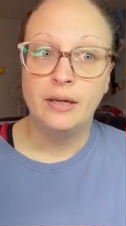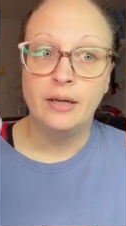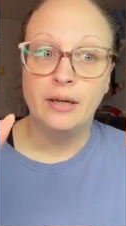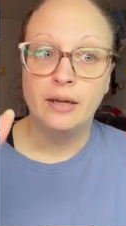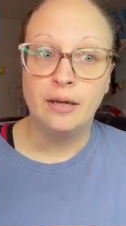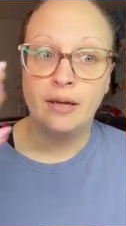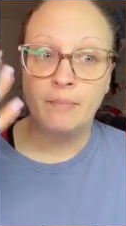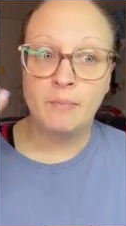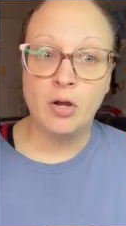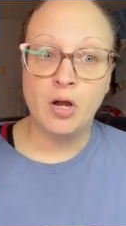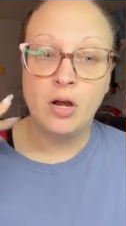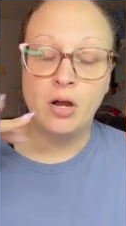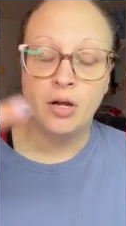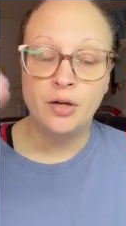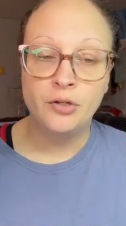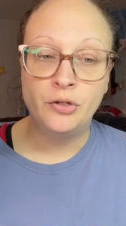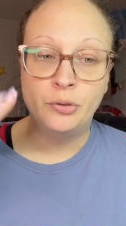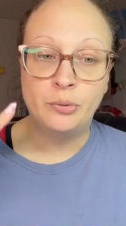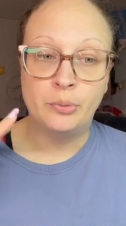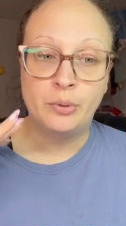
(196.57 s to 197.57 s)
um,
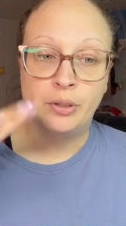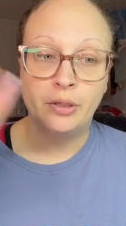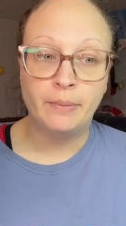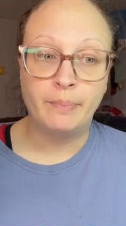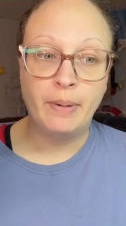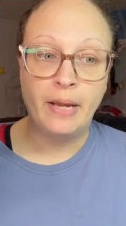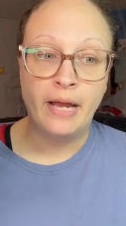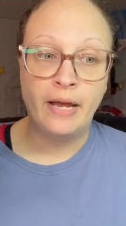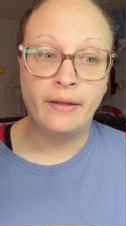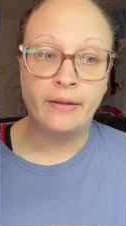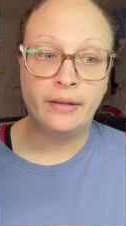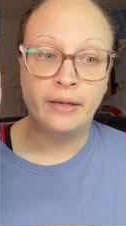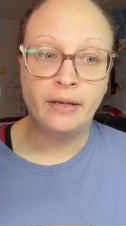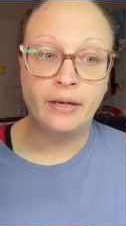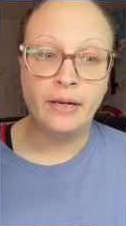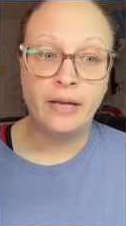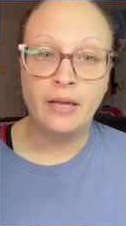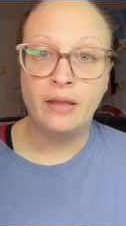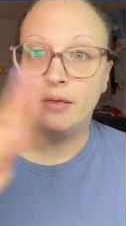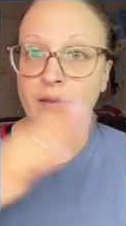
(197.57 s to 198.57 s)
contour palette
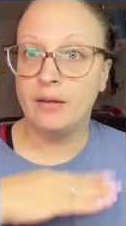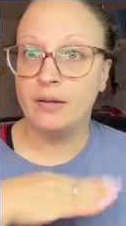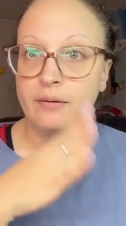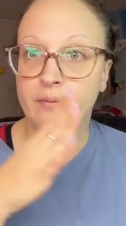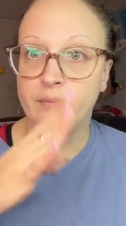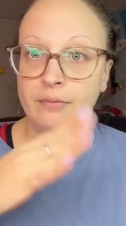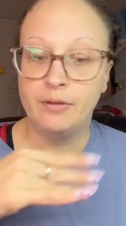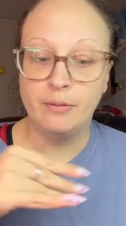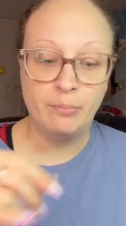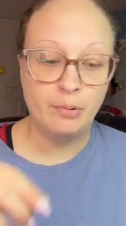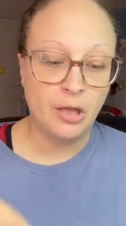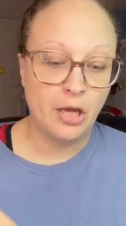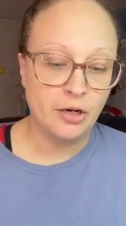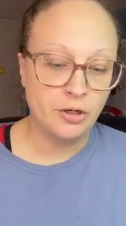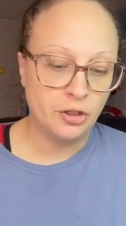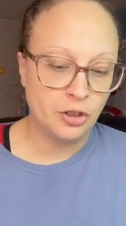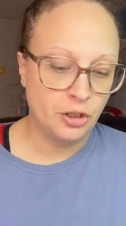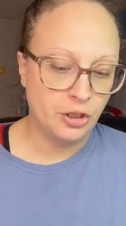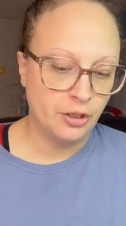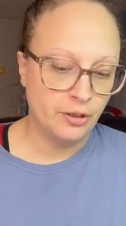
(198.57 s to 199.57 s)
and the, the
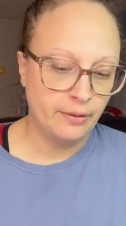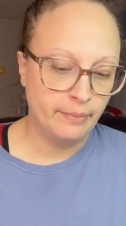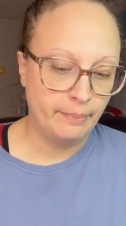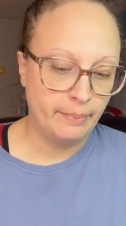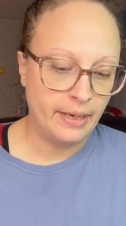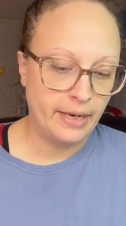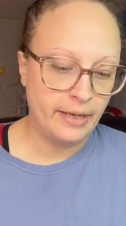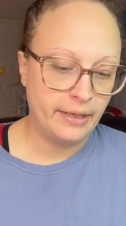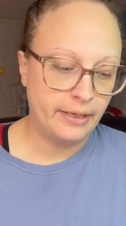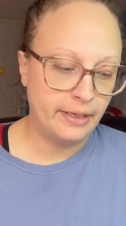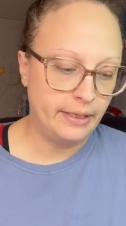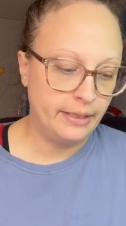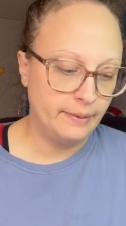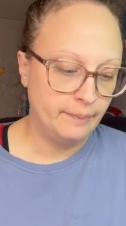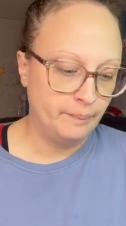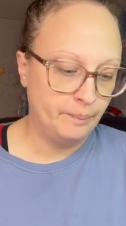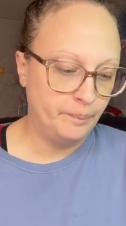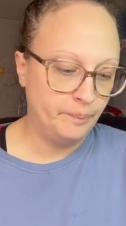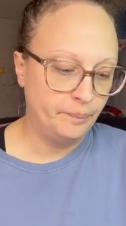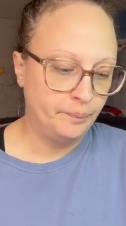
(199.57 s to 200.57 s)
blush palette.
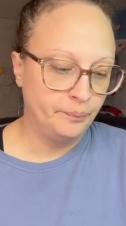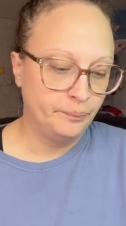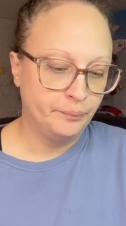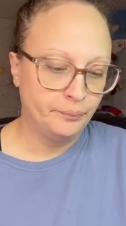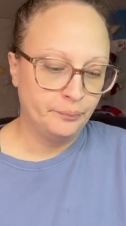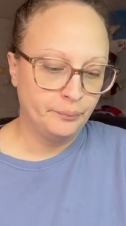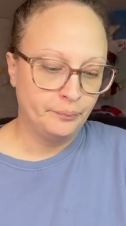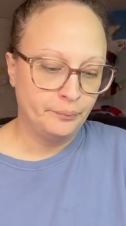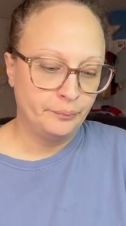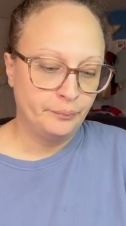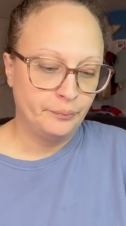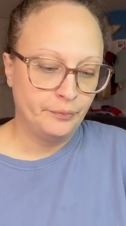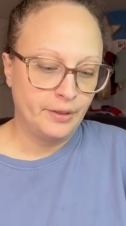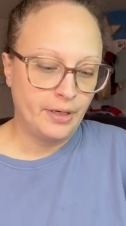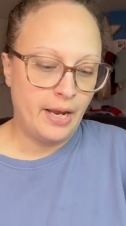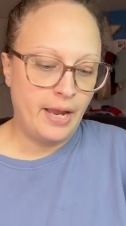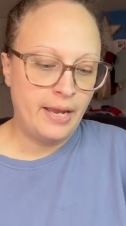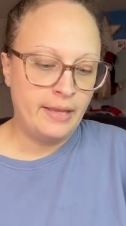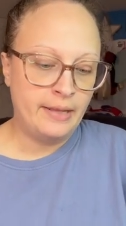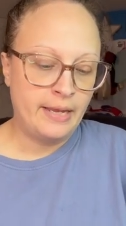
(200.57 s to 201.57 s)

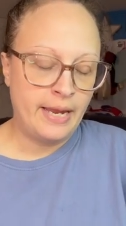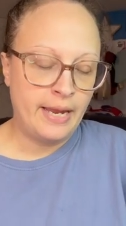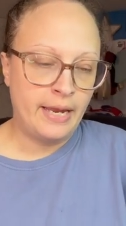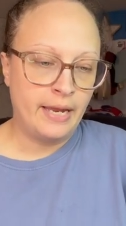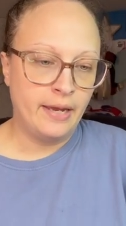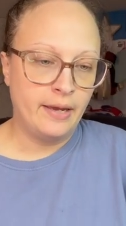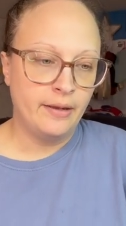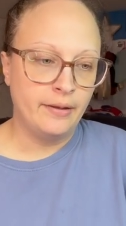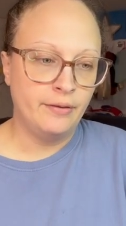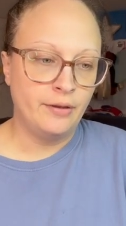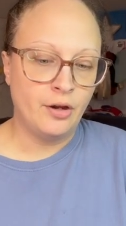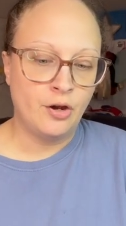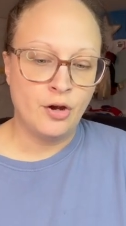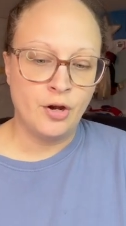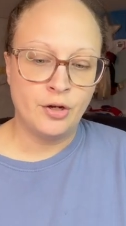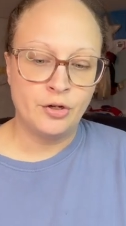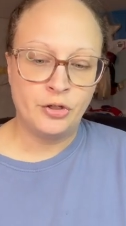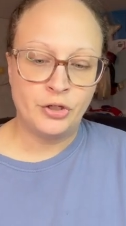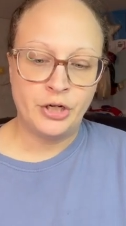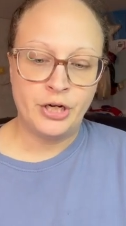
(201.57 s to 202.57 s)
I like the
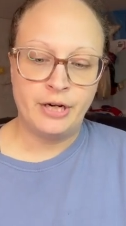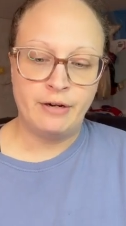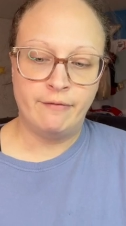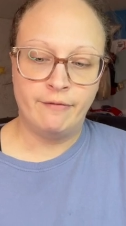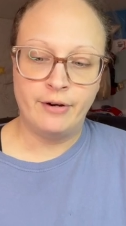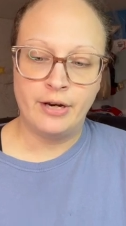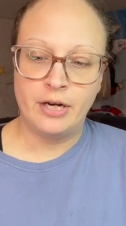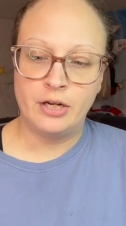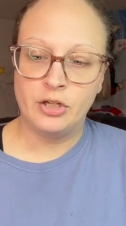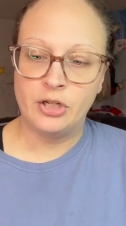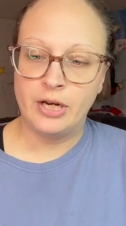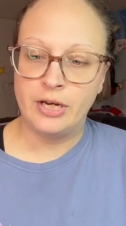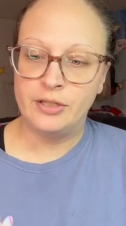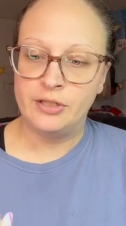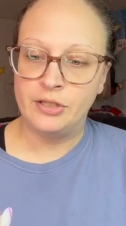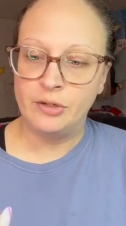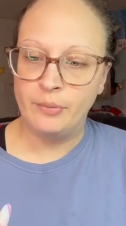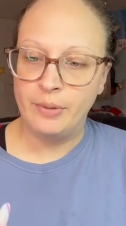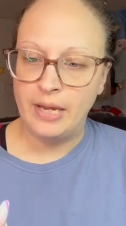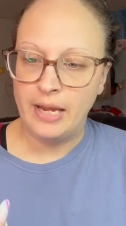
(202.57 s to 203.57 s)
Conjuring franchise.
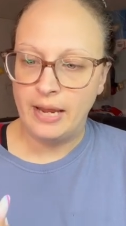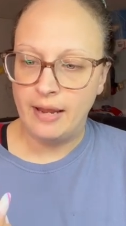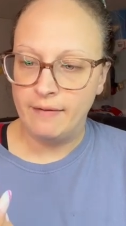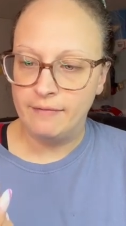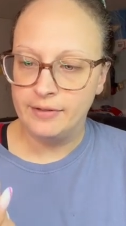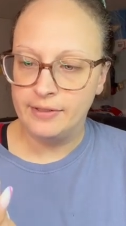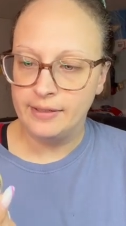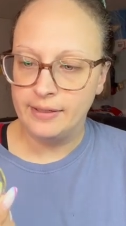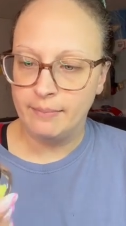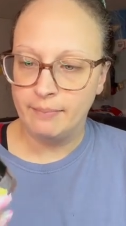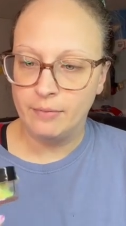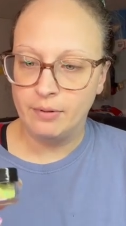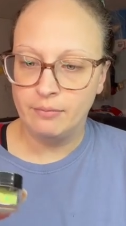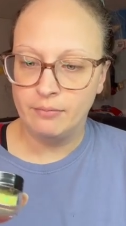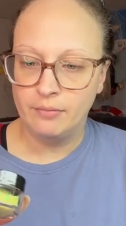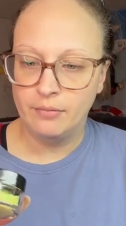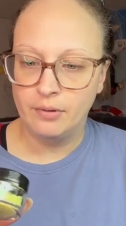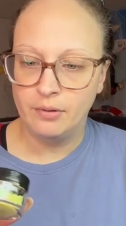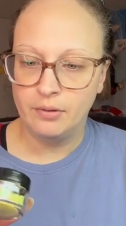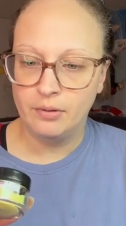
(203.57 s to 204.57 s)
So we have some
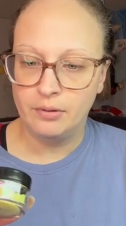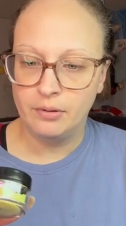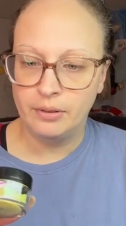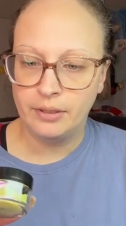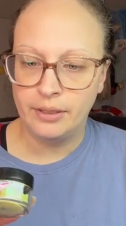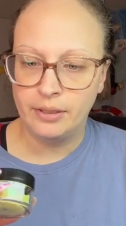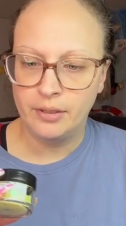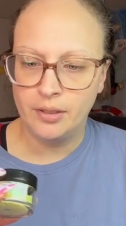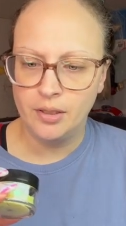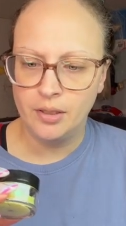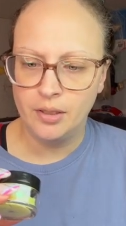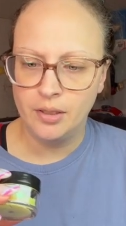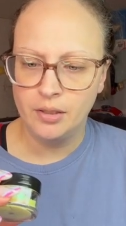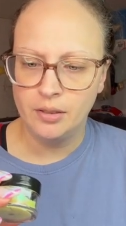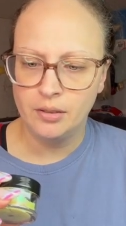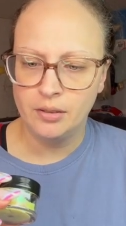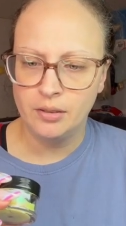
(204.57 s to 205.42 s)
glitter.